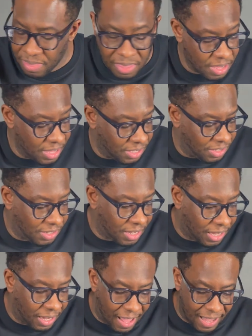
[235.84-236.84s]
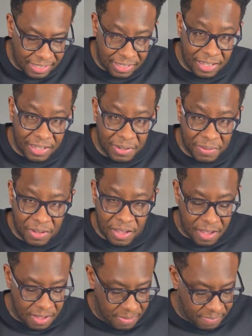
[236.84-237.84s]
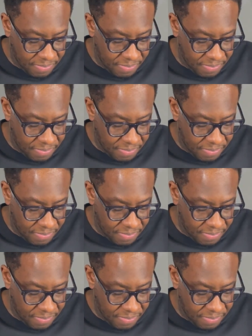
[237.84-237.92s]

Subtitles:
This is the classic. Okay.